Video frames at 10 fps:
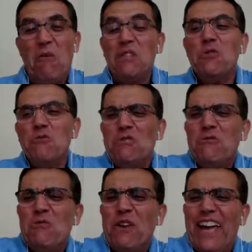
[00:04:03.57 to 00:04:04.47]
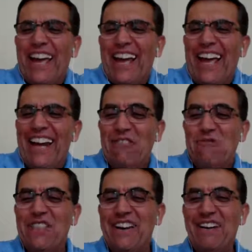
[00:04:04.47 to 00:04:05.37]
you will do, Kelly,
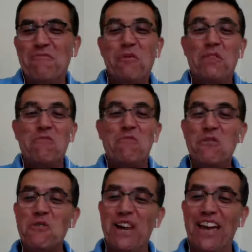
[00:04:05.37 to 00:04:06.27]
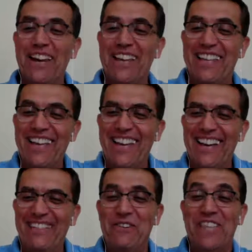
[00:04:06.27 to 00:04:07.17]
with a blue lady,
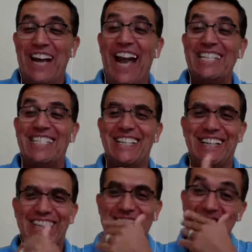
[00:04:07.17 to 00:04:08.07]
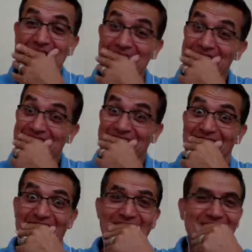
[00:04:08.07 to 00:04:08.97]
with a catcher? It's
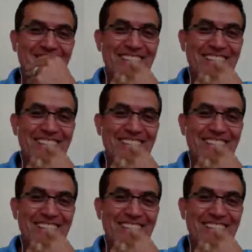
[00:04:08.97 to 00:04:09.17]
horrible.